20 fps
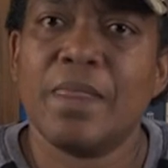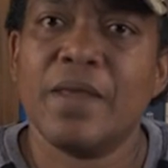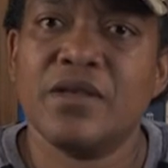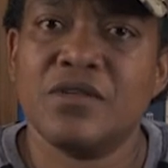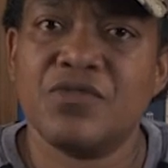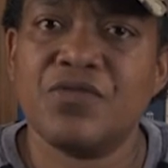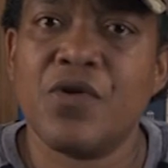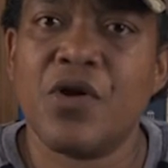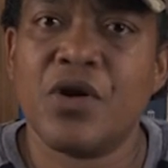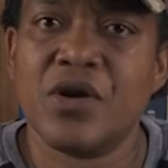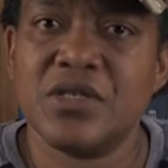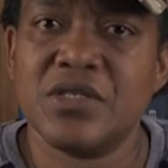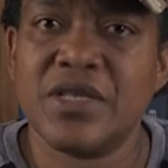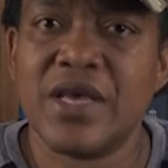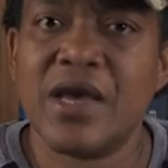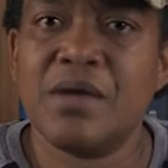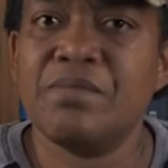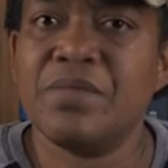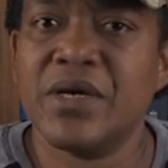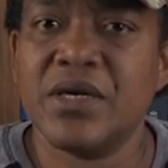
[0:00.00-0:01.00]
as far as
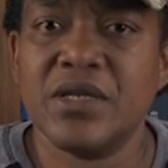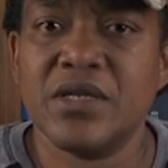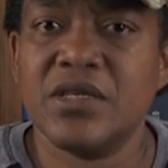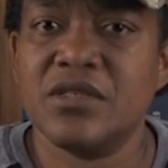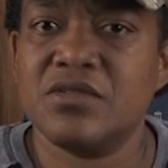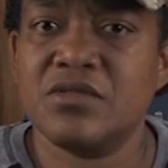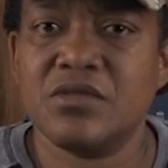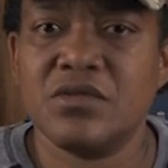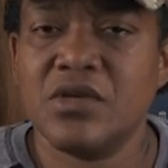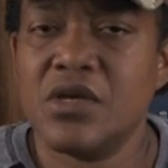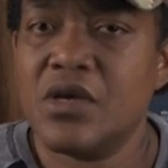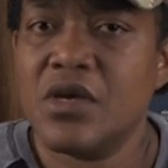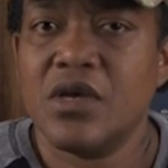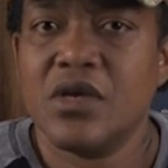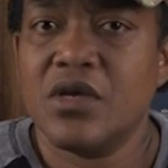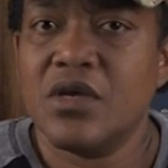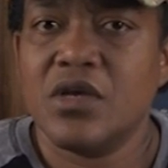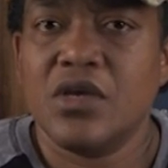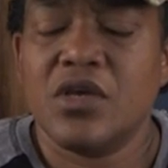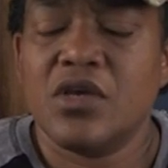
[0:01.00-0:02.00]
that. But as
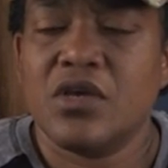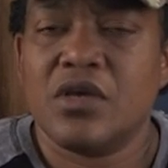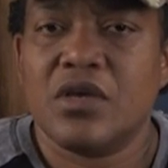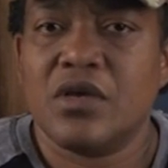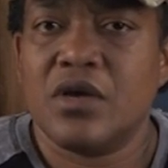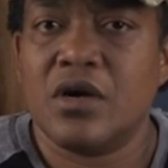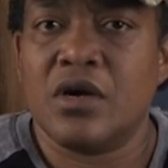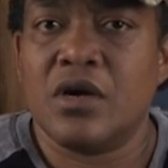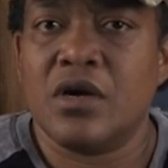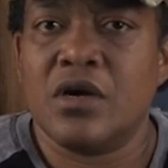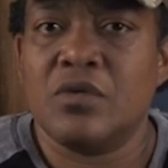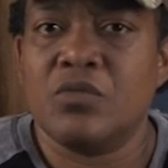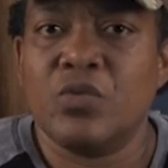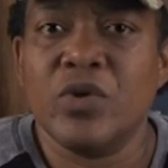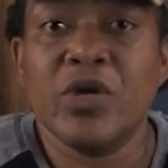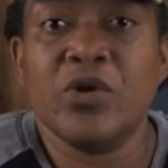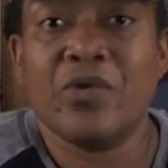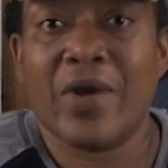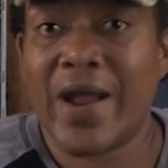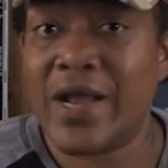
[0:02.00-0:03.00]

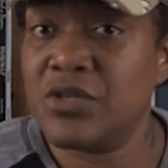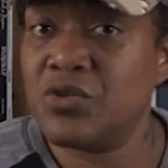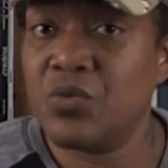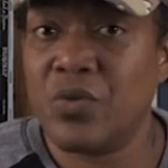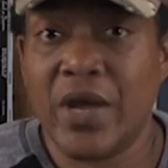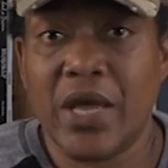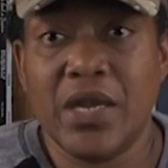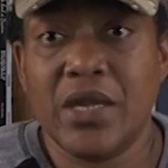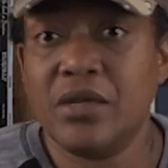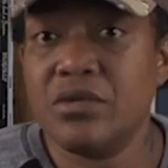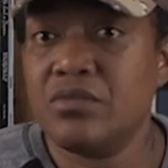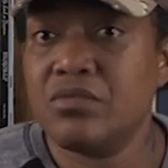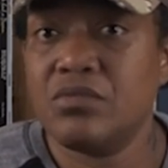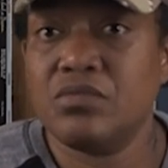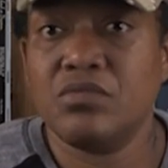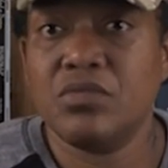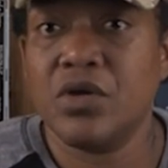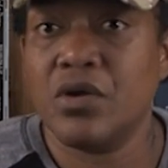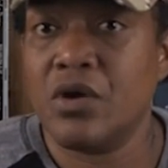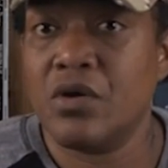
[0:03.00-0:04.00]
we graduated,
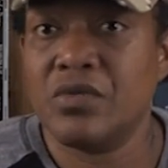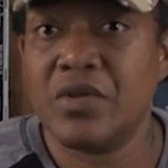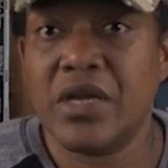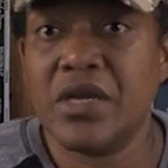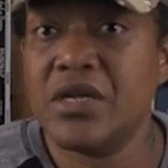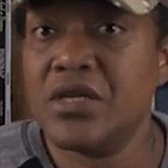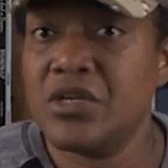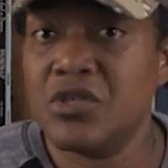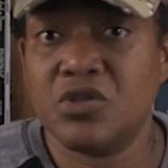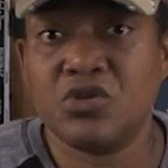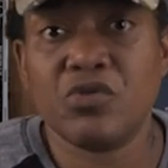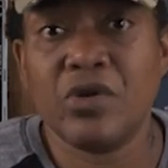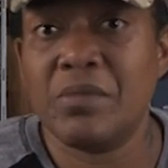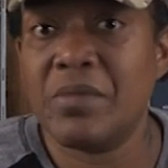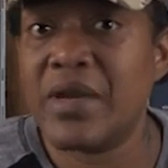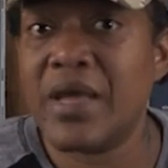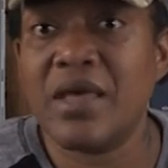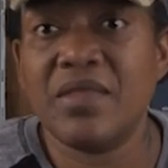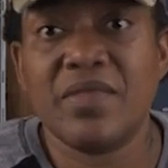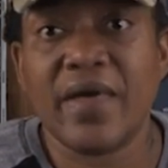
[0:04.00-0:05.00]
you know, they didn't
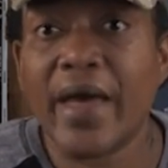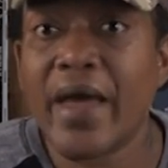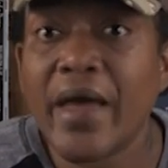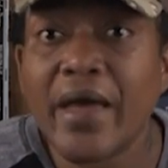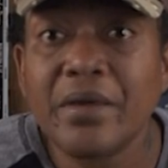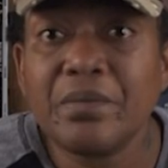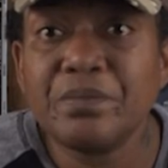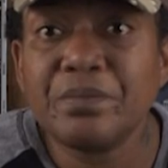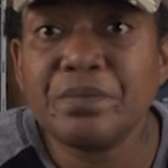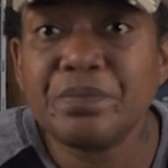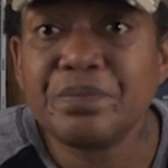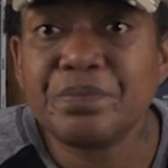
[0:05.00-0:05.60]
discriminate that.